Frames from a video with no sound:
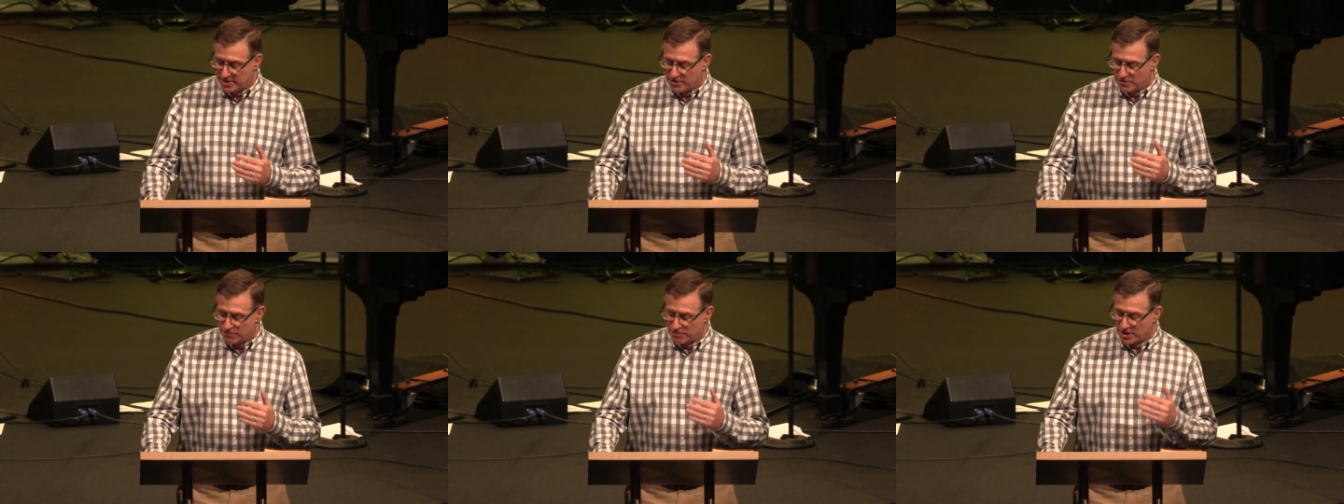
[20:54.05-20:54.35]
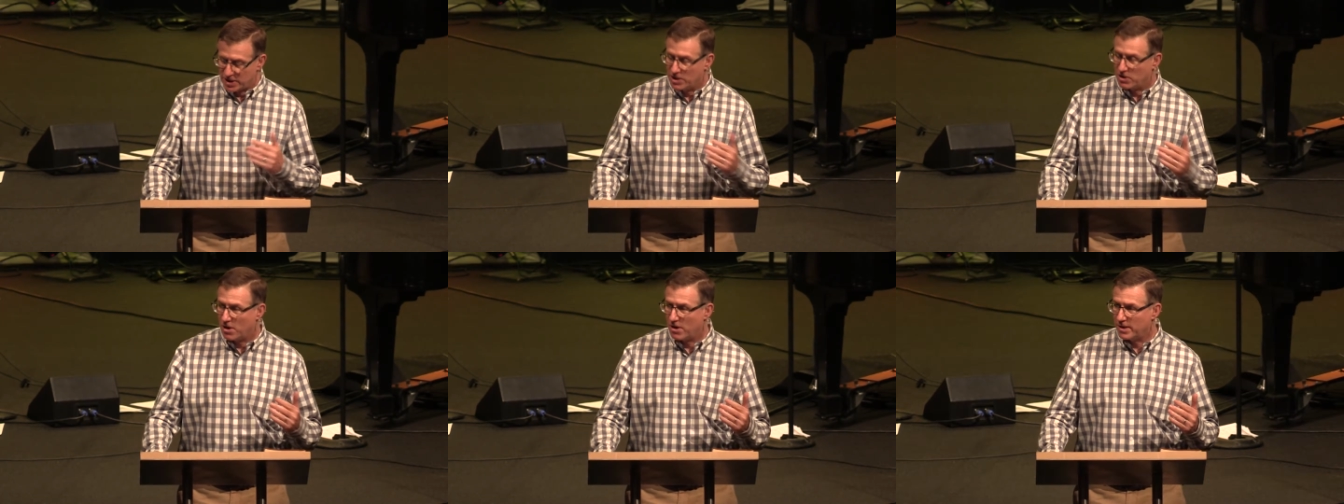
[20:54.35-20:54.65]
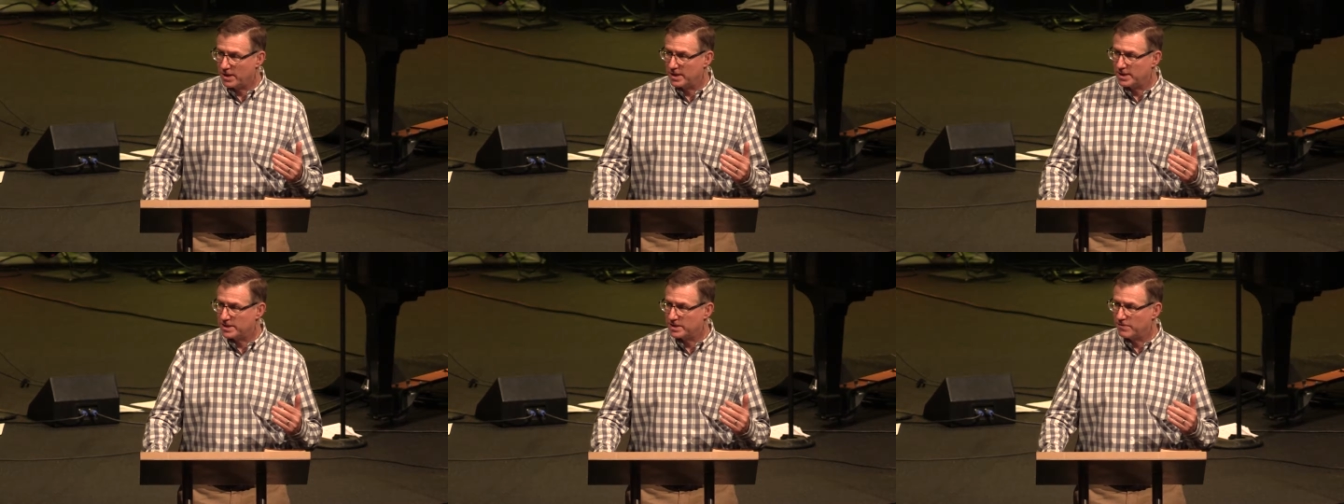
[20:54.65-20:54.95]

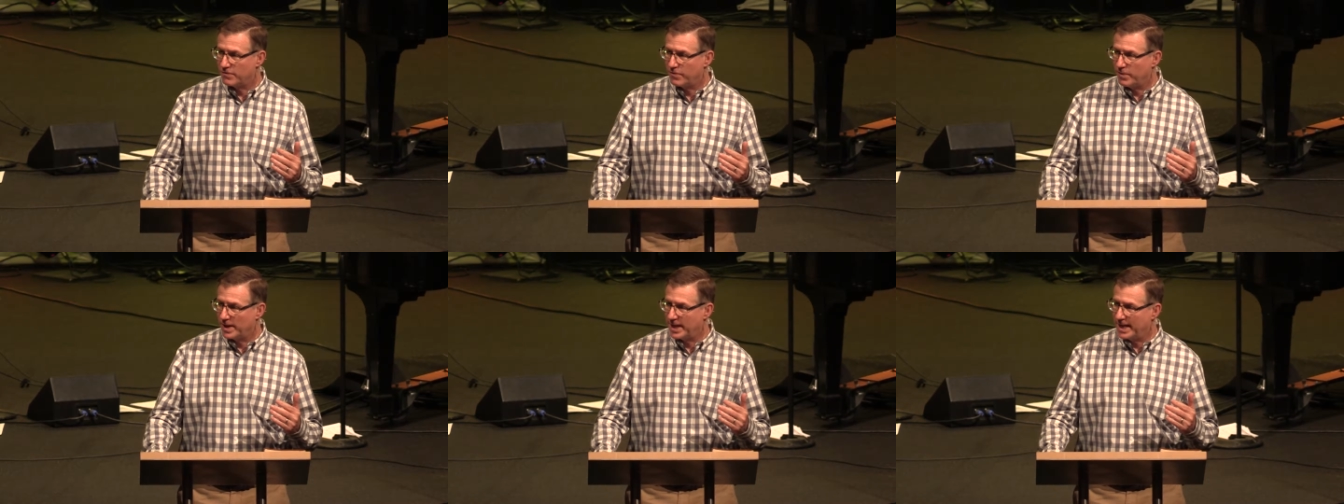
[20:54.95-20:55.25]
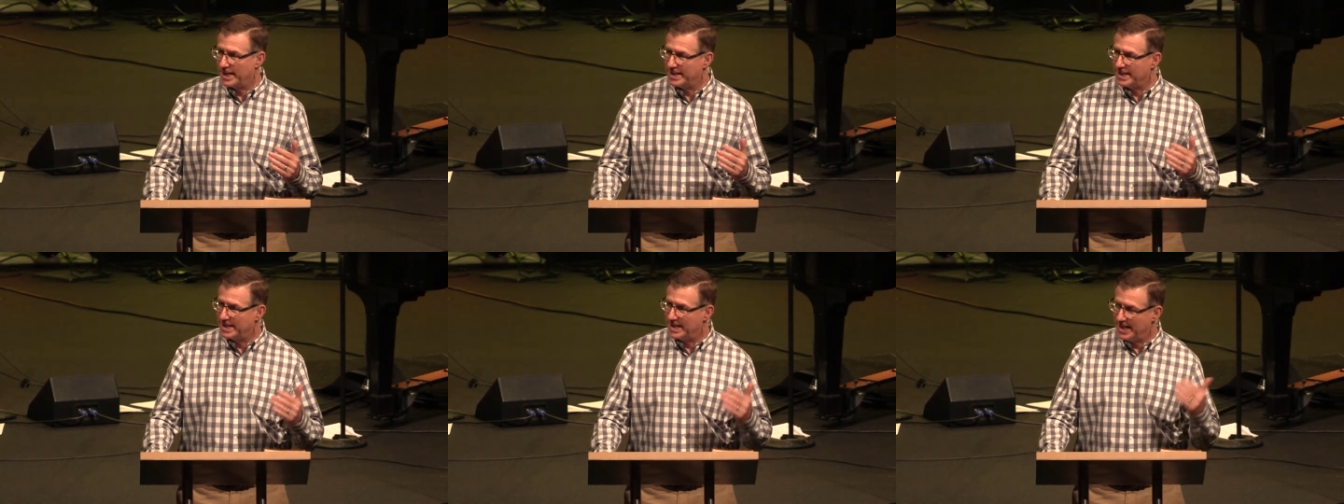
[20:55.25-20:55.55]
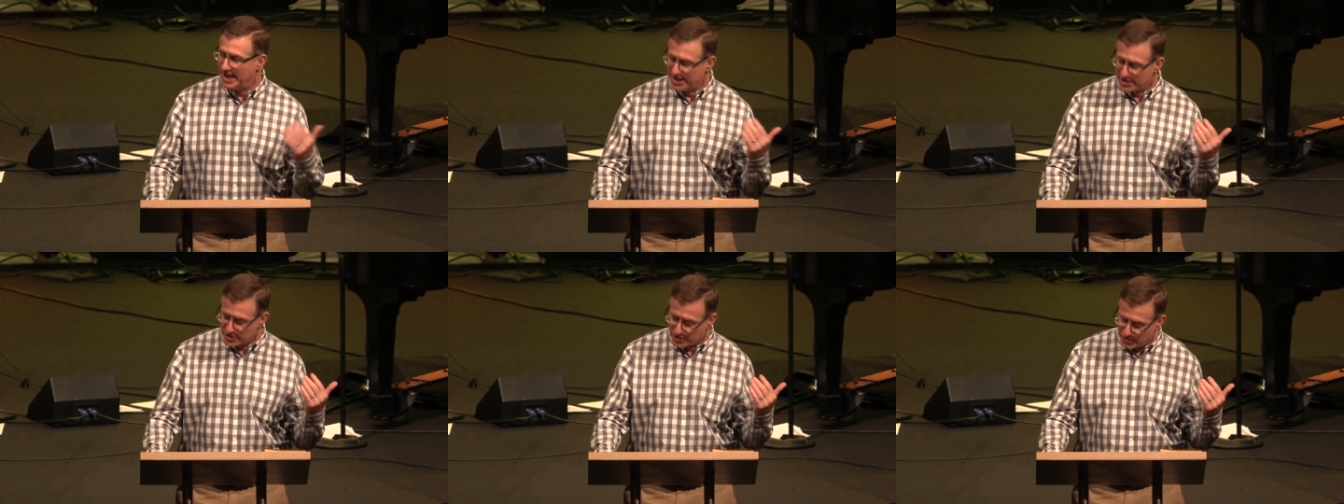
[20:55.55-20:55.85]
regardless of what I did
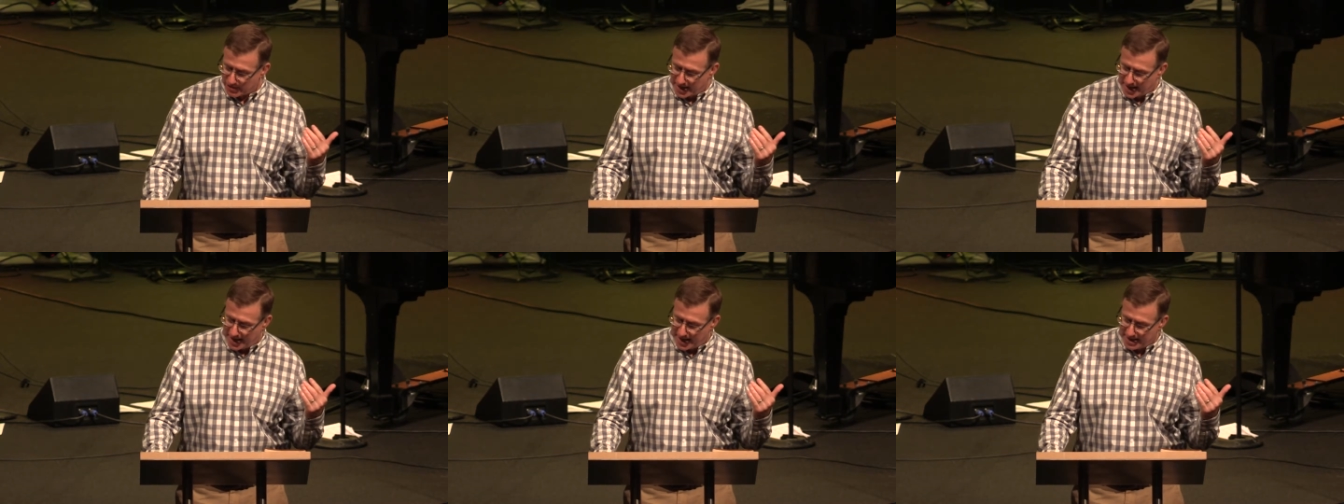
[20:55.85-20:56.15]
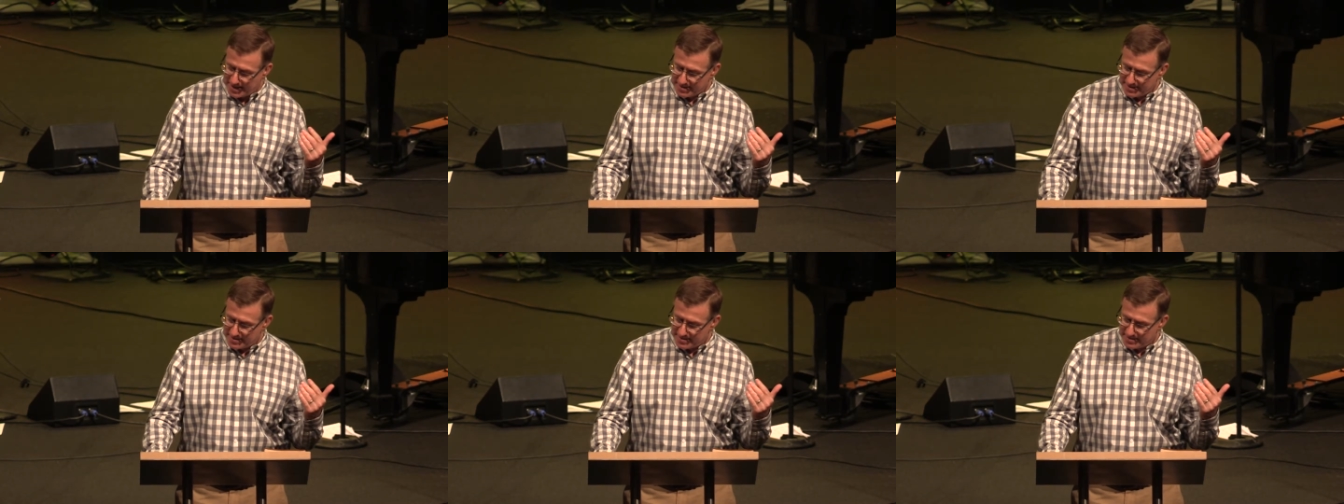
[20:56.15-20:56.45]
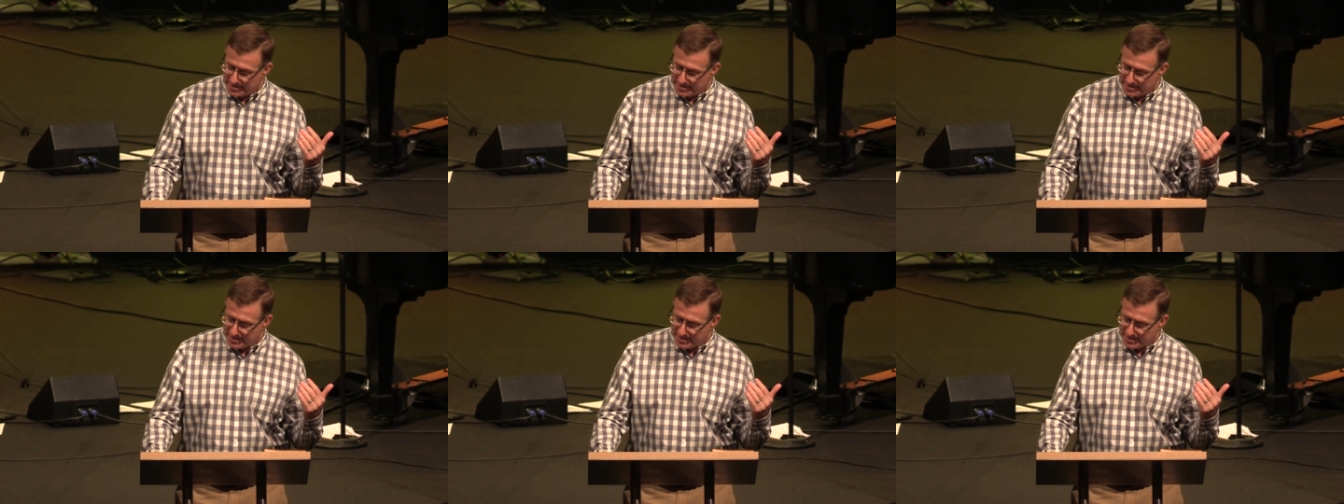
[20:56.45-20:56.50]
yesterday,